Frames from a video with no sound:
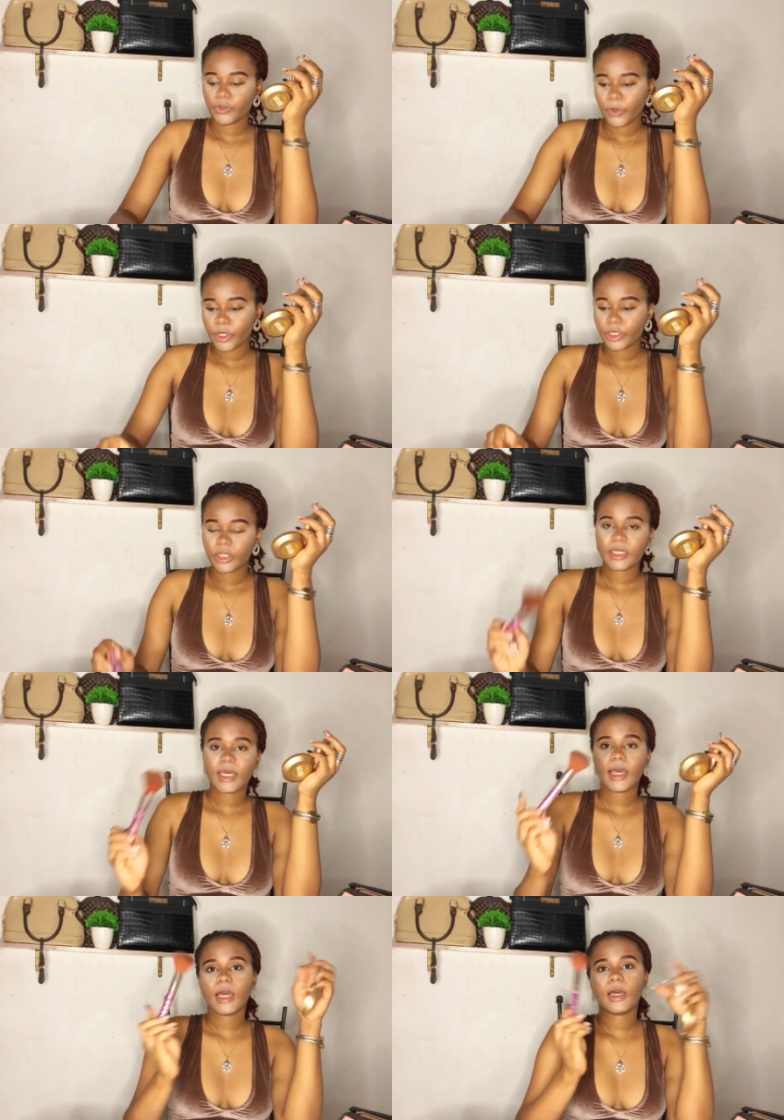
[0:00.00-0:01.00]
So we're gonna
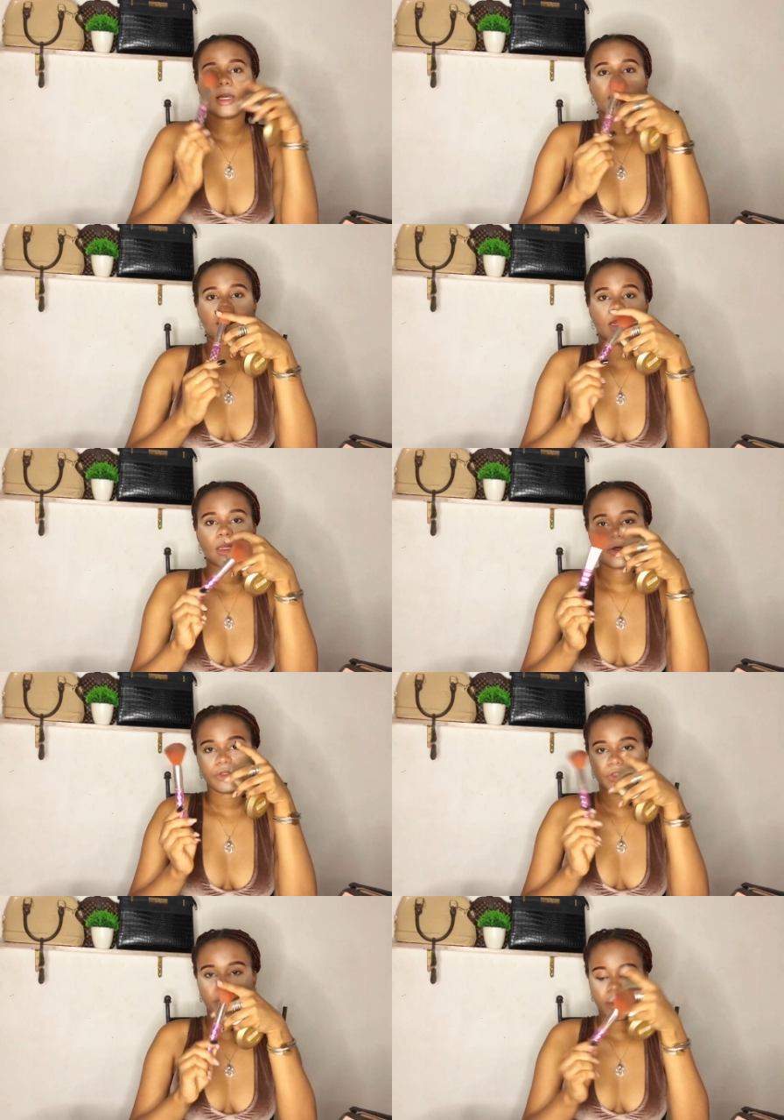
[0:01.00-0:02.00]
get our
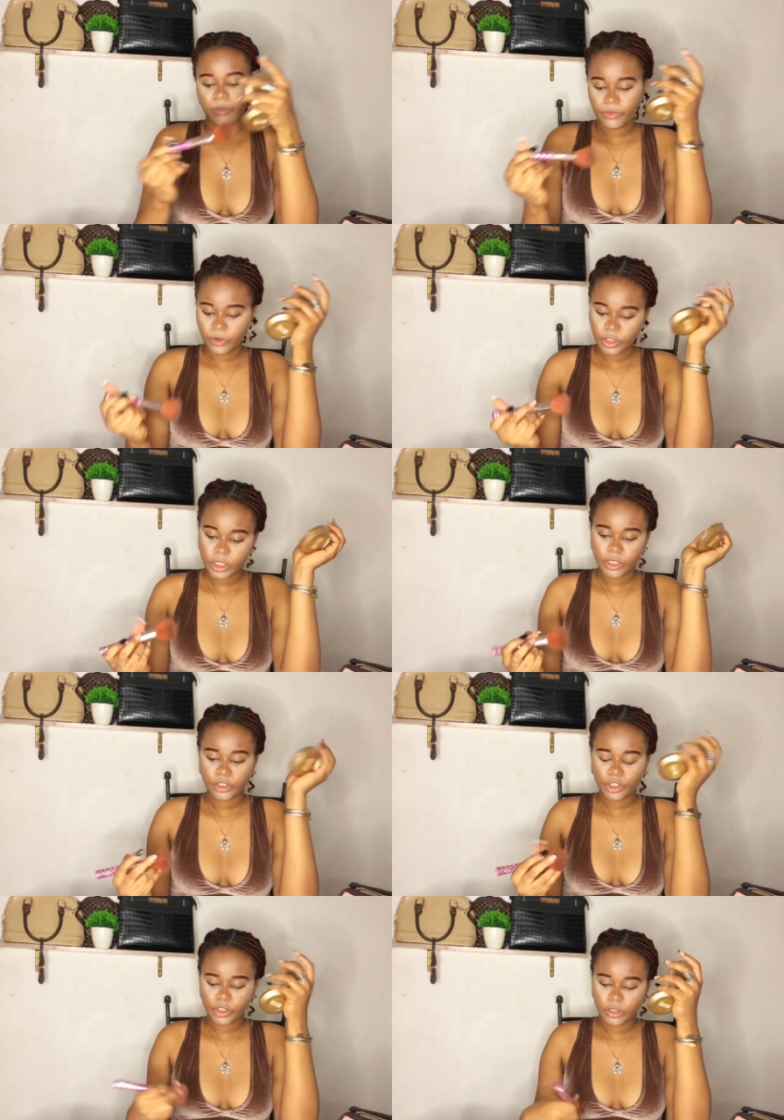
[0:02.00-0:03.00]
contouring brush and you're
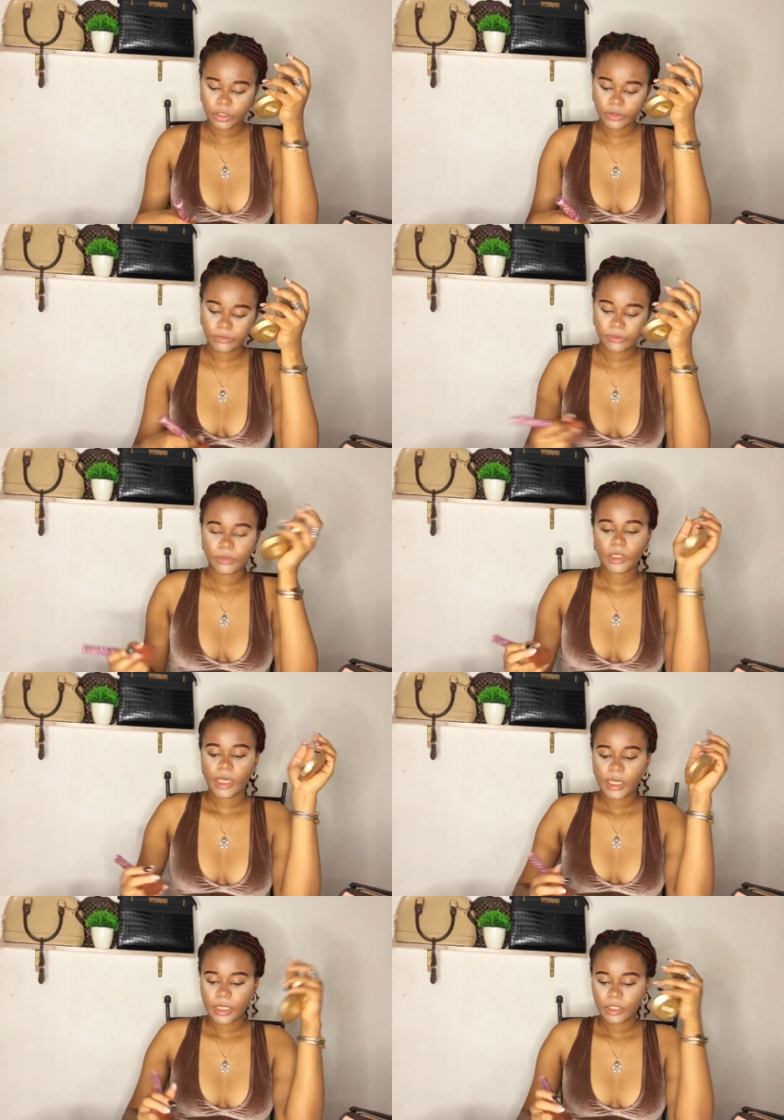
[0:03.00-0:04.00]
just gonna
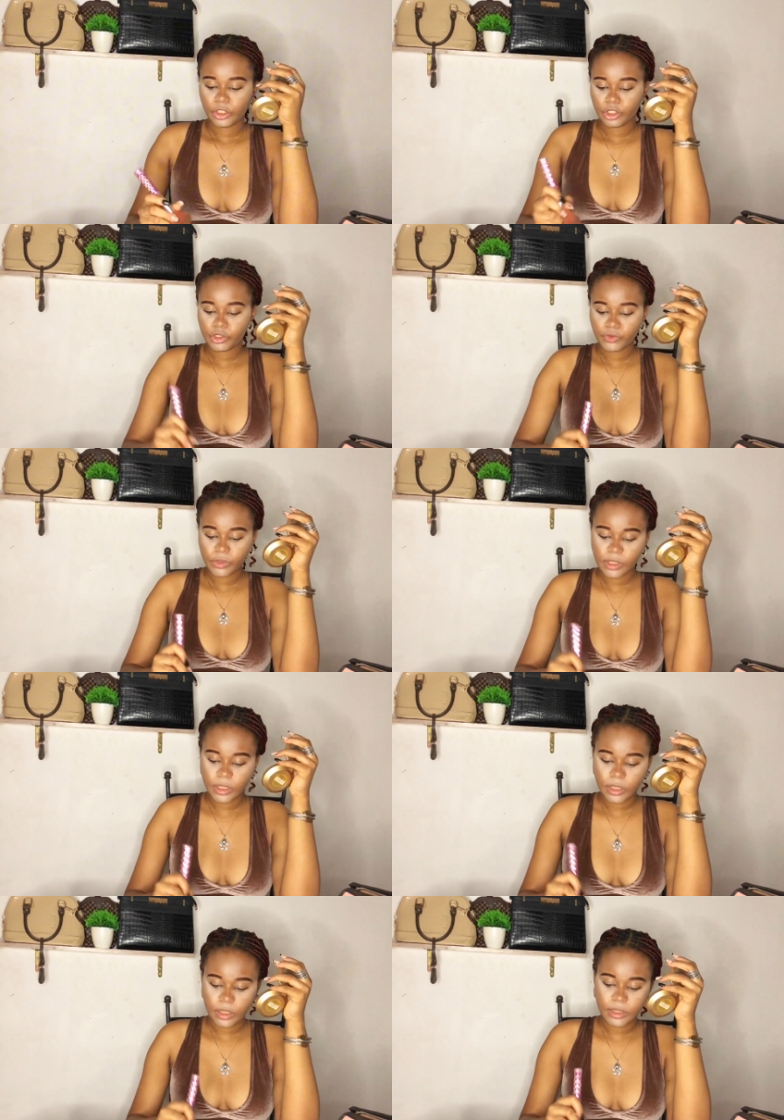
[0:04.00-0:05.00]
choose
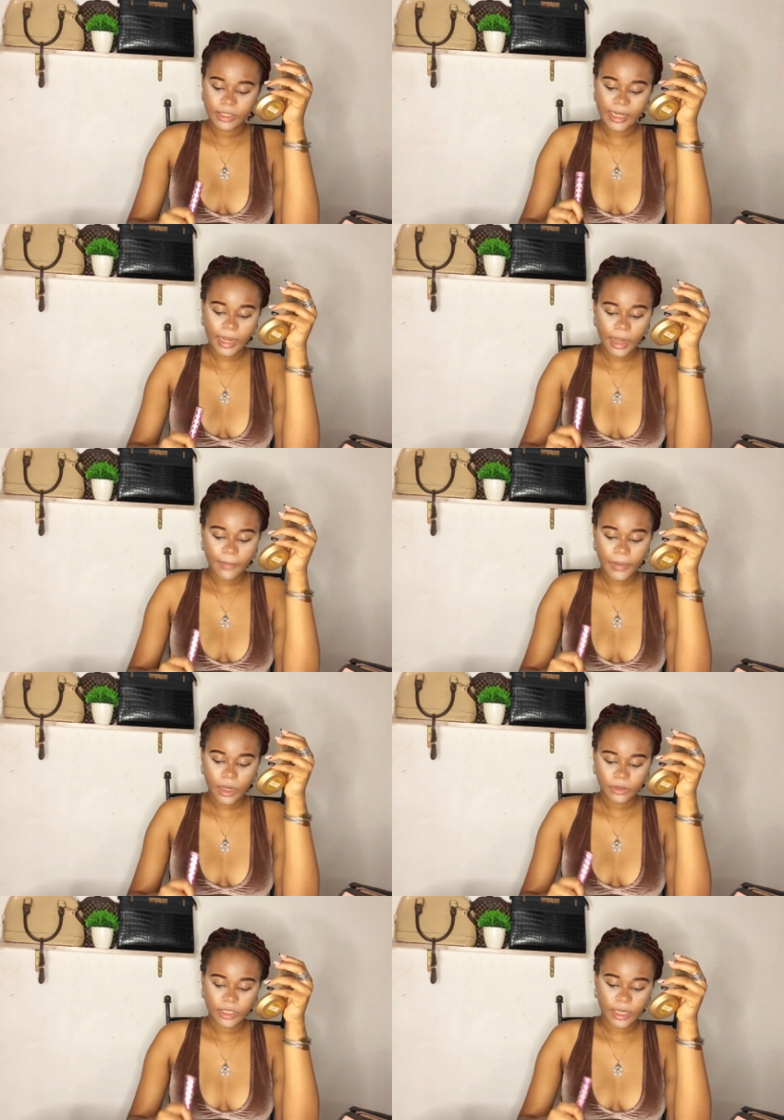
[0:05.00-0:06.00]
the darker
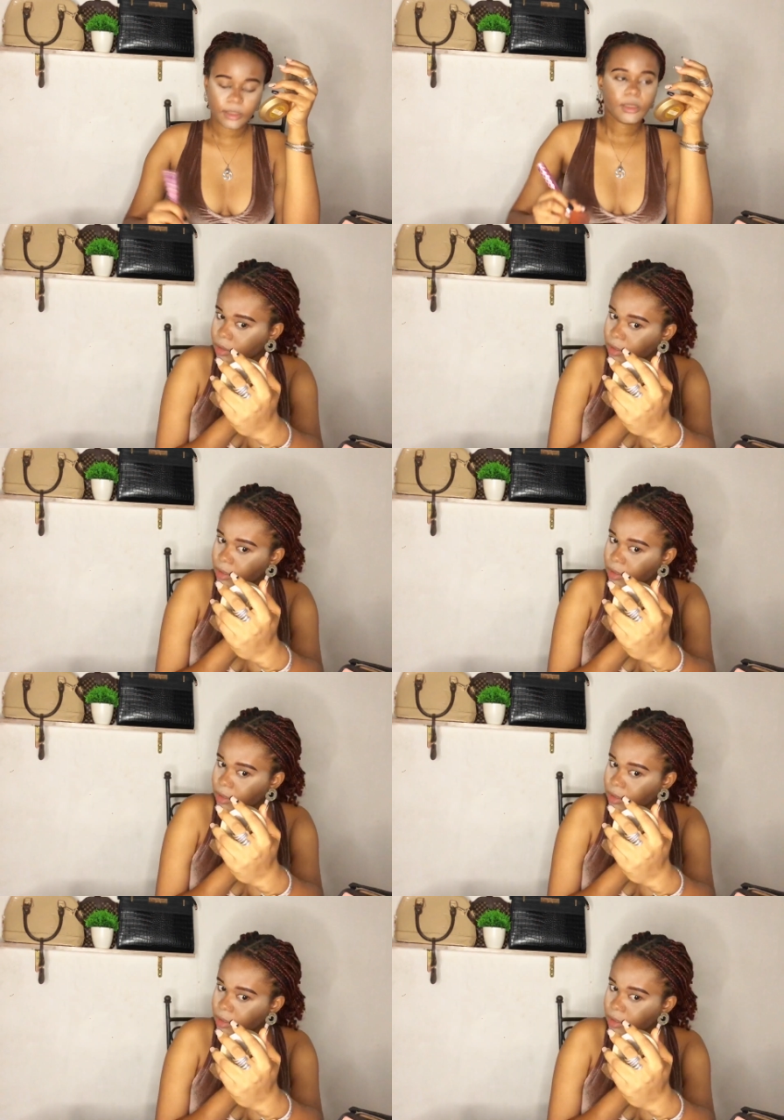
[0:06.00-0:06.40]
powder.